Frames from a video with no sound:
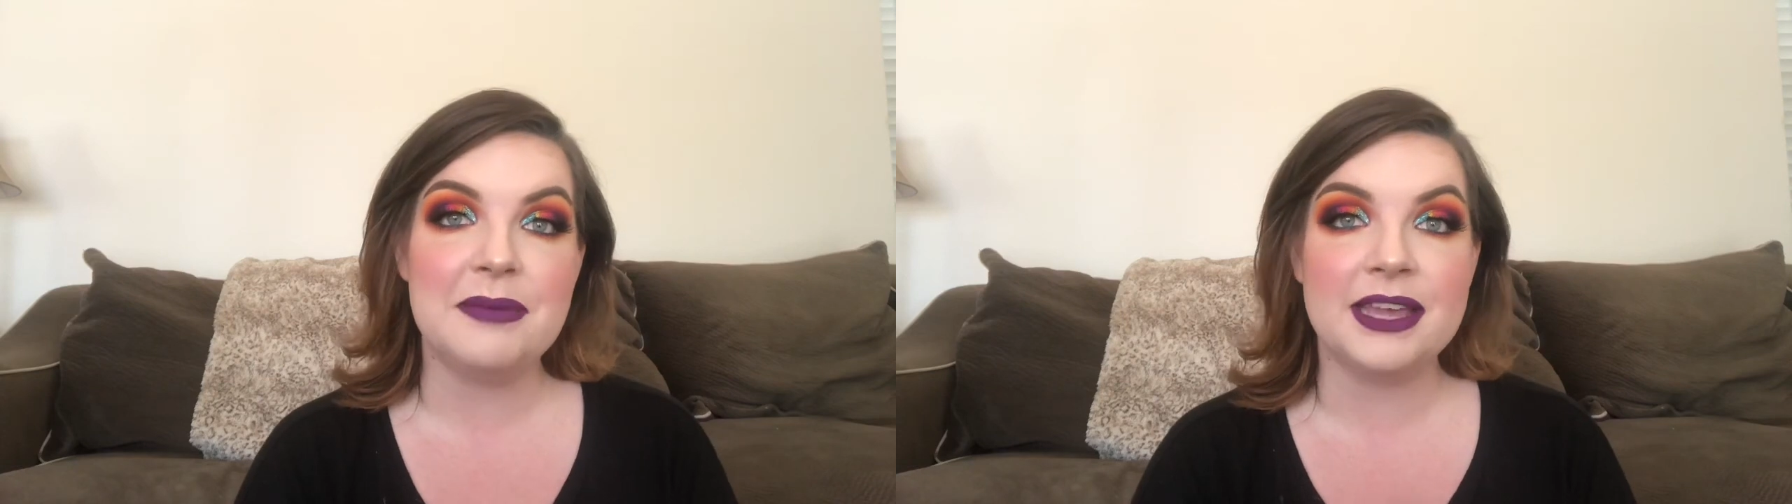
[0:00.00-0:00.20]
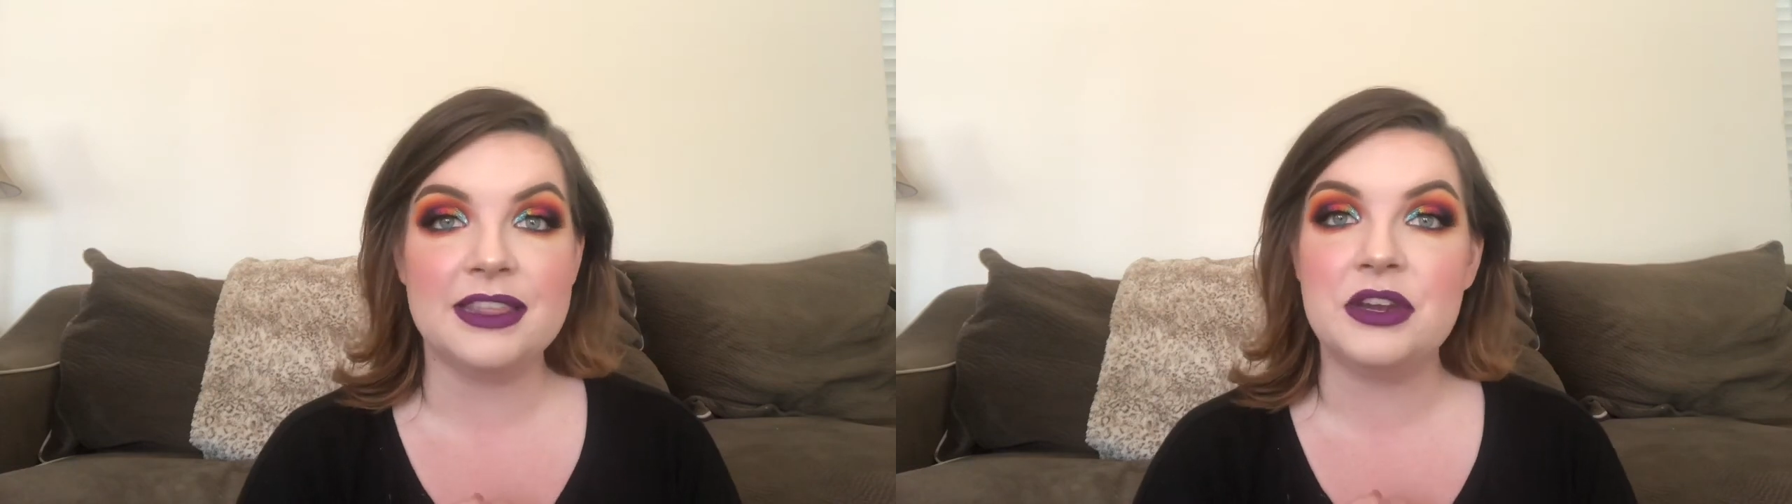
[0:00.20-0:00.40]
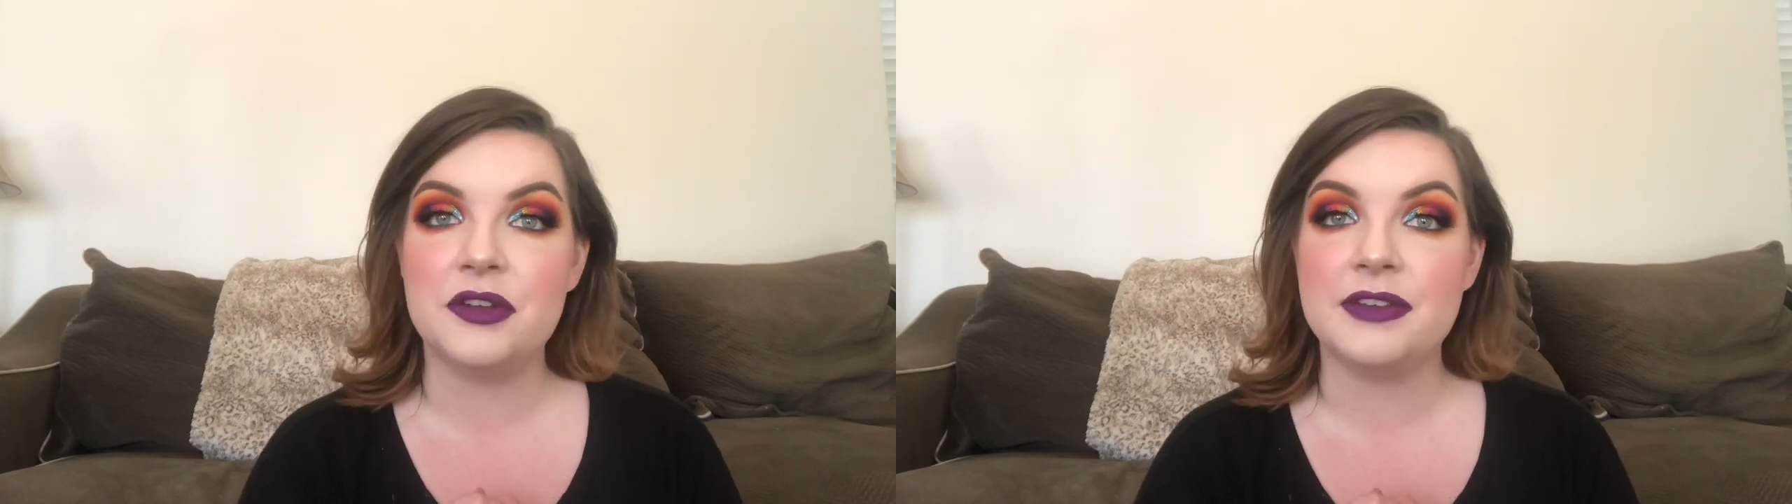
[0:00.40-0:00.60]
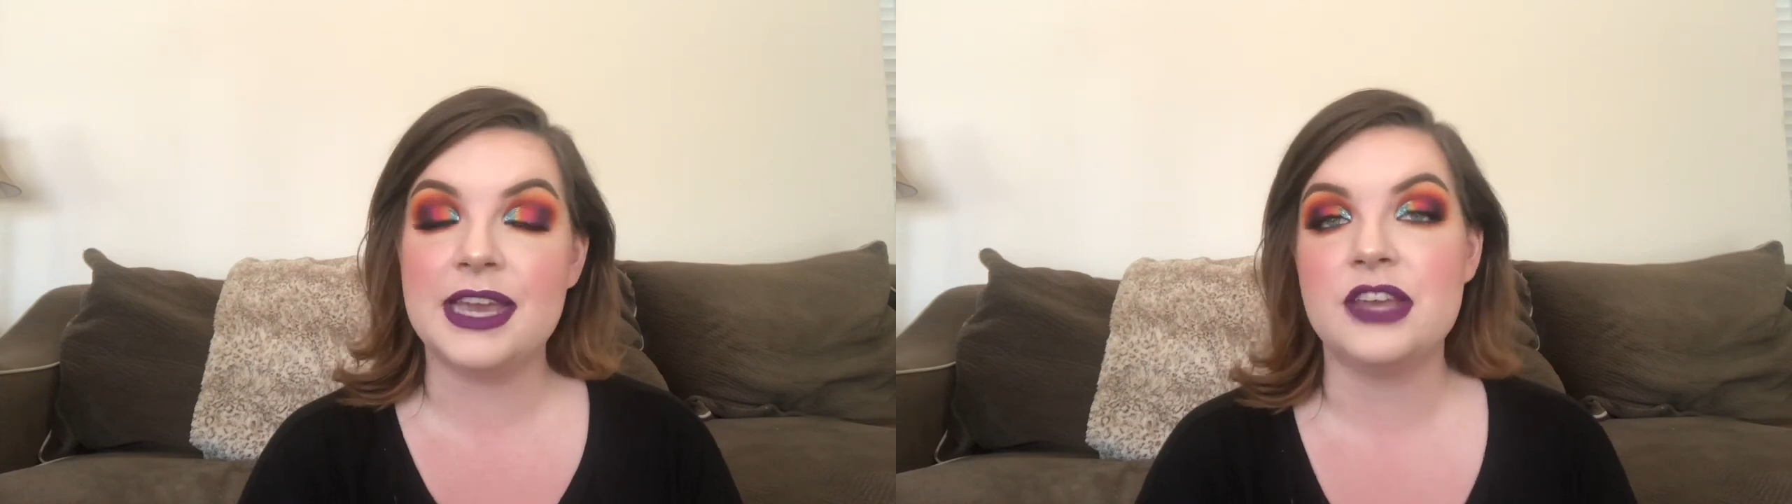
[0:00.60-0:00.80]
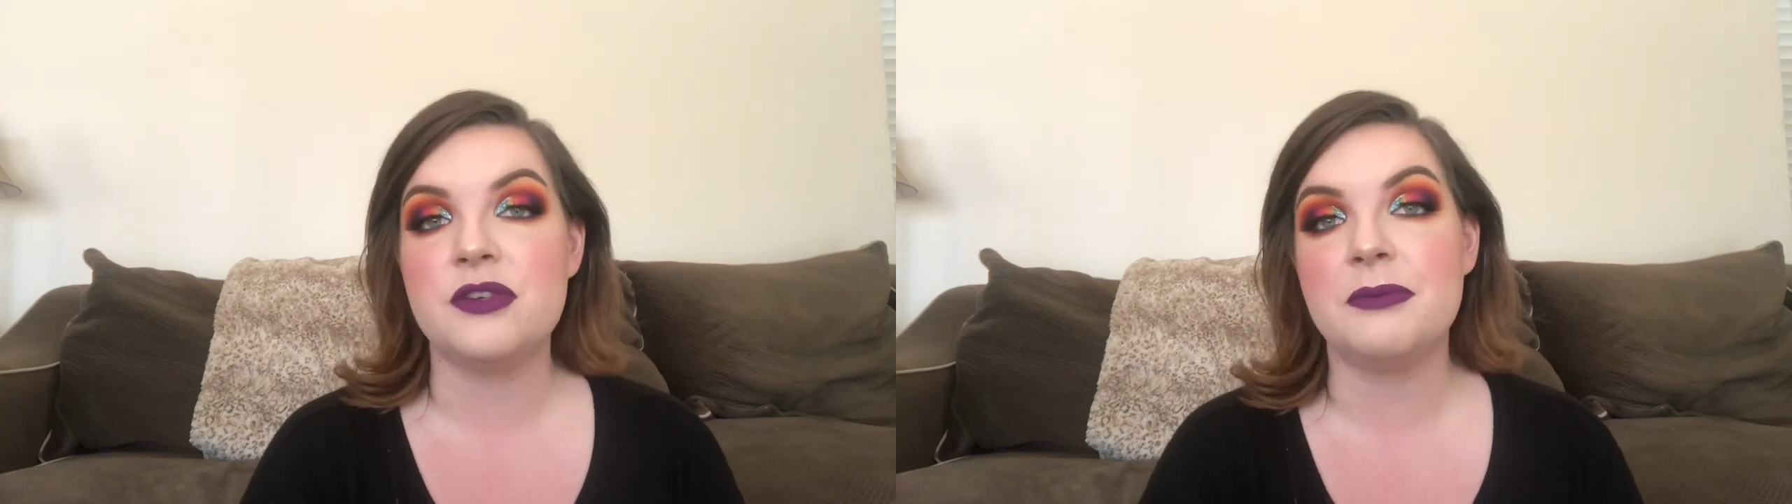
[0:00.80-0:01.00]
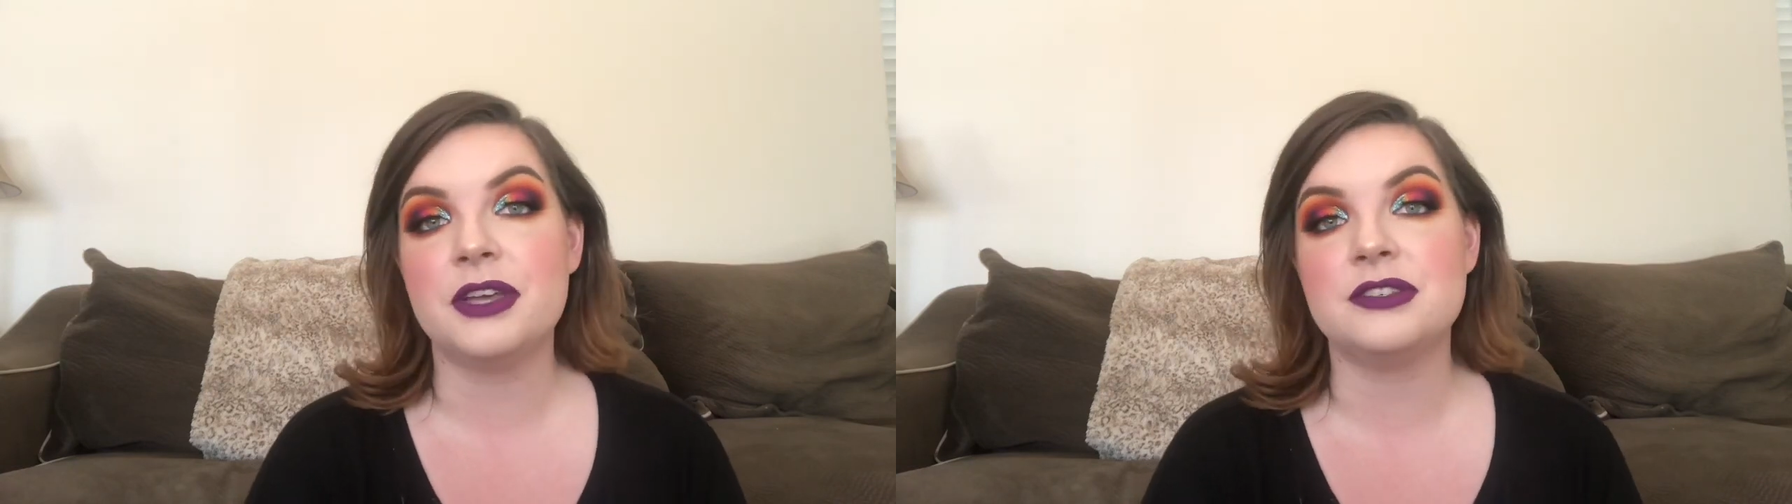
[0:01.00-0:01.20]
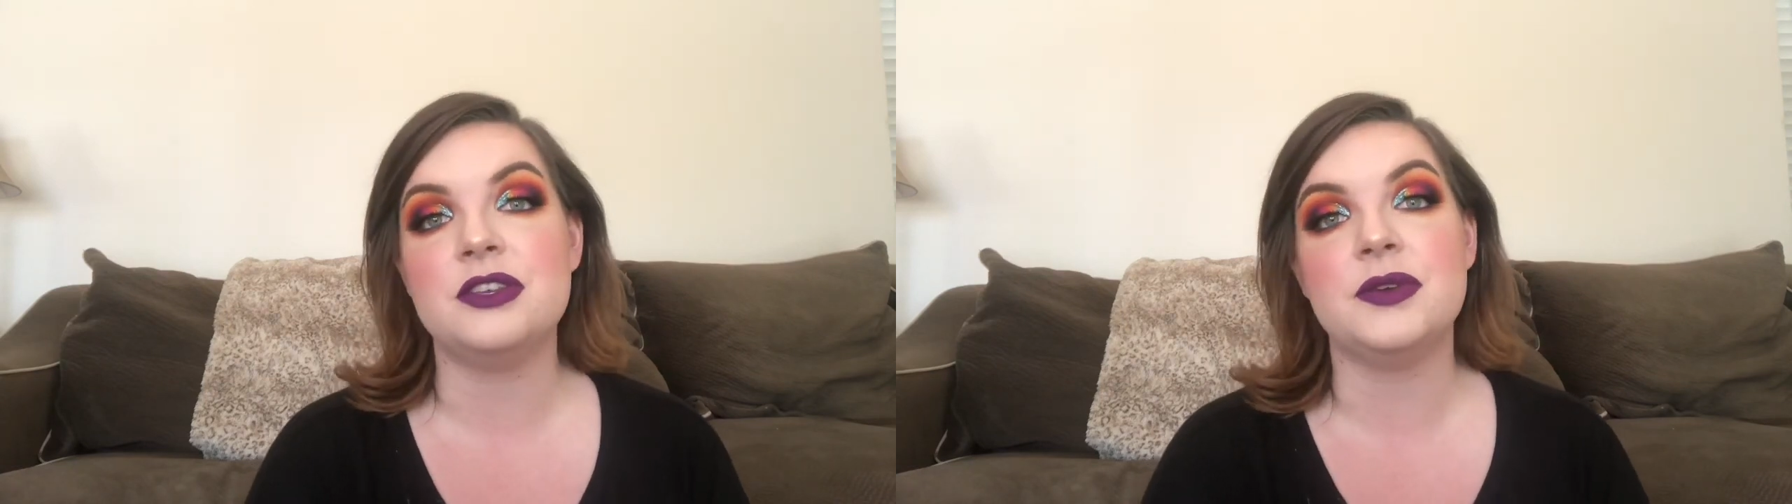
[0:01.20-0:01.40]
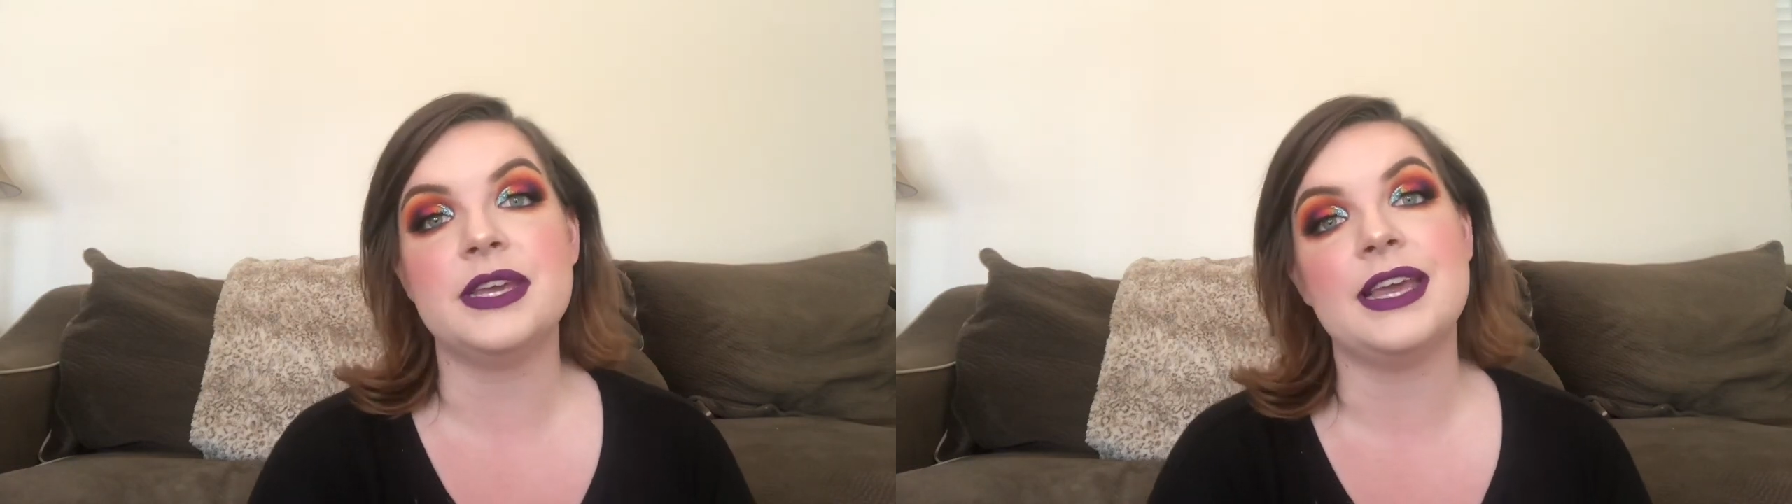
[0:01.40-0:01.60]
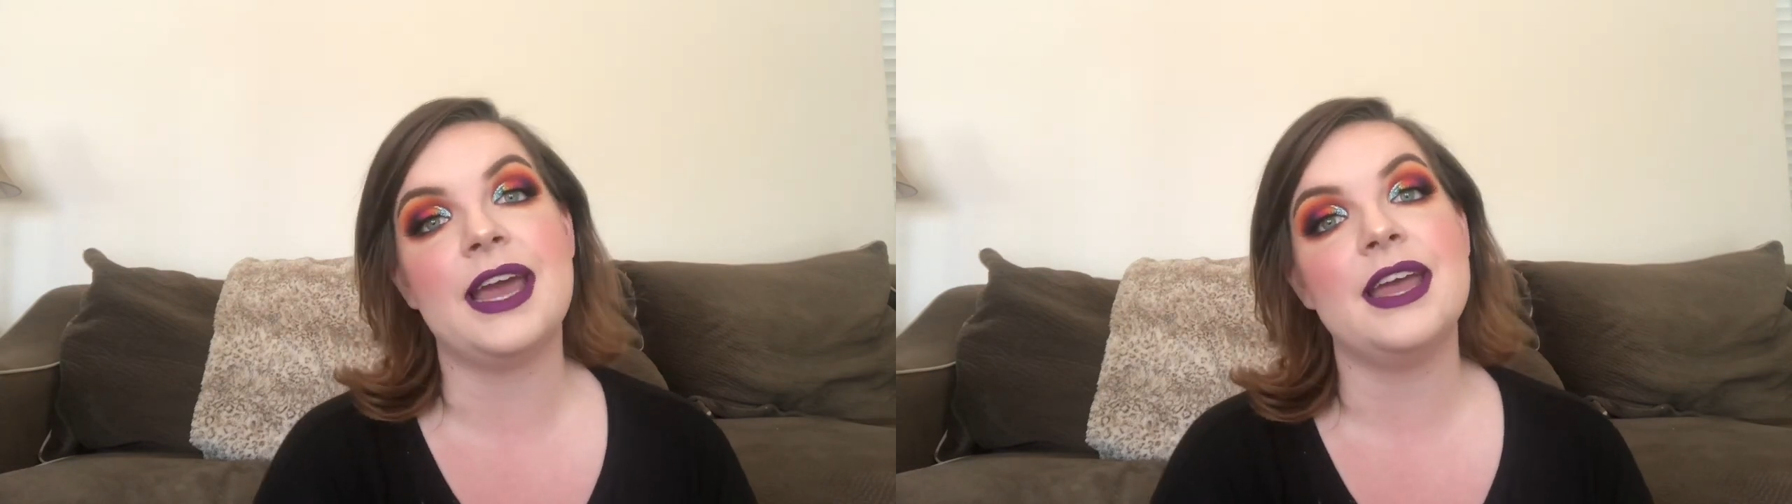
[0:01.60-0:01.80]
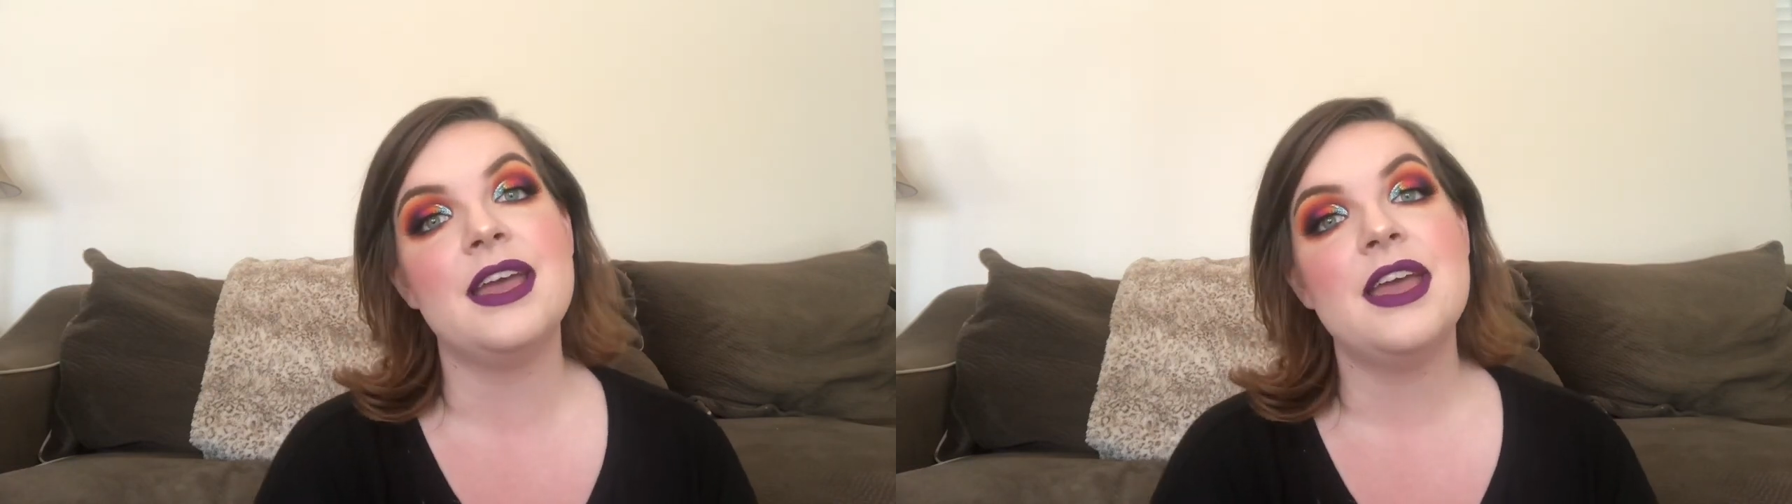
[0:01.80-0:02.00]
hit the notification bell so you can
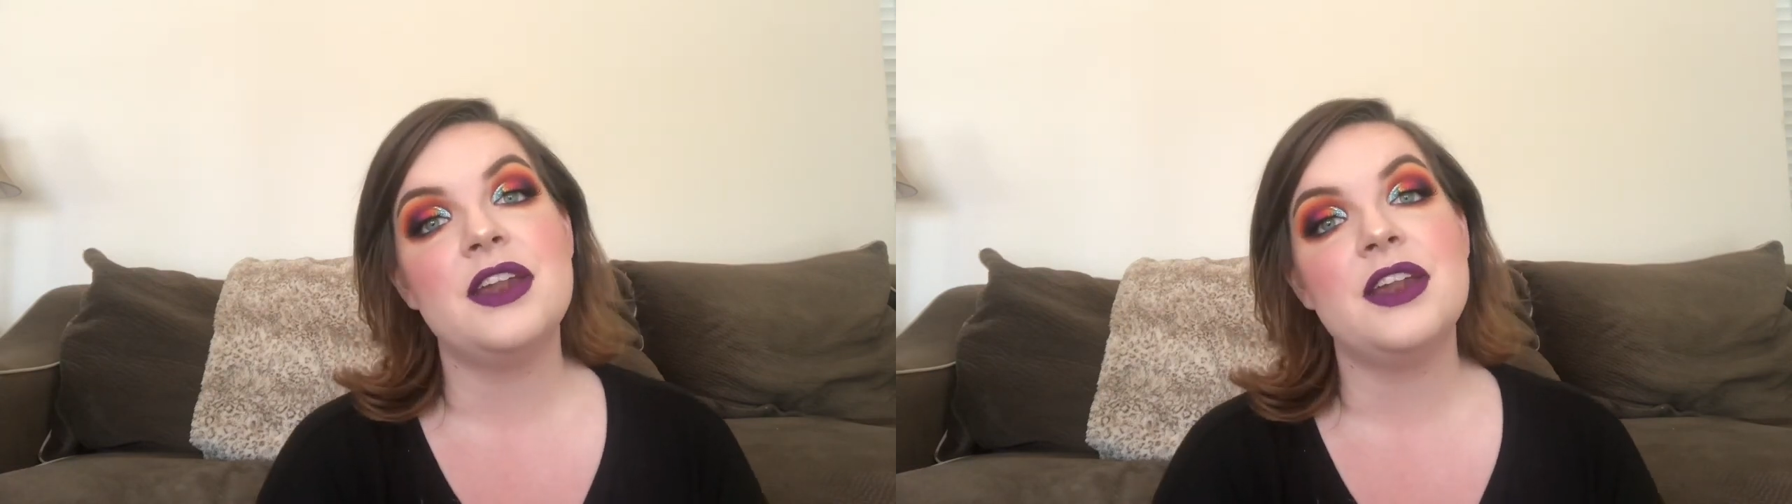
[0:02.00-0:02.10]
get